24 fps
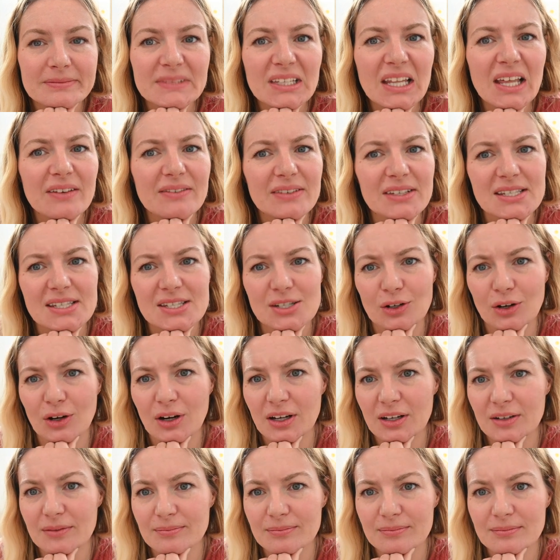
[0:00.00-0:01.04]
love
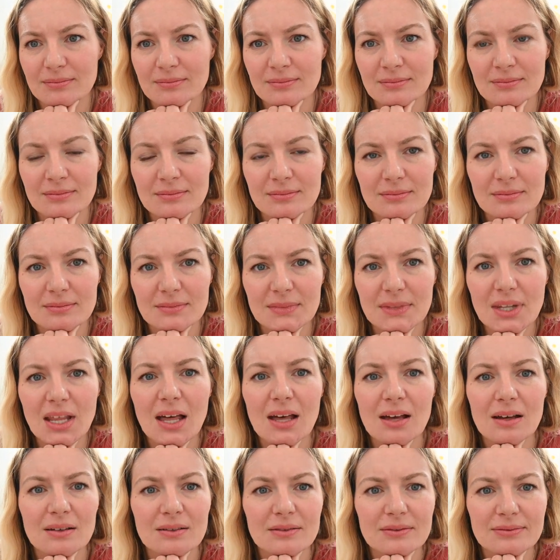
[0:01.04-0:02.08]
Instagram,
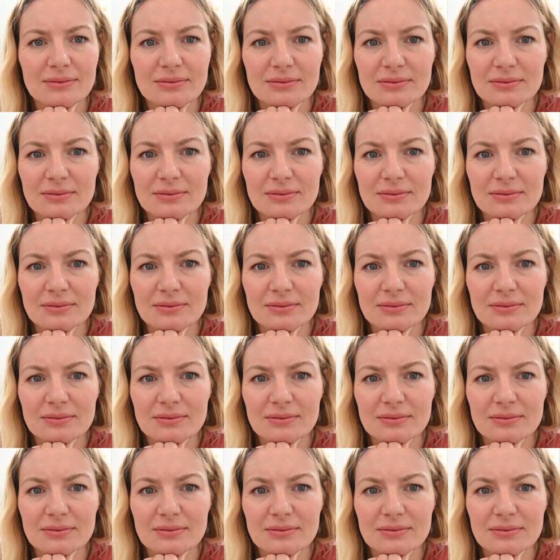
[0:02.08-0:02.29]
love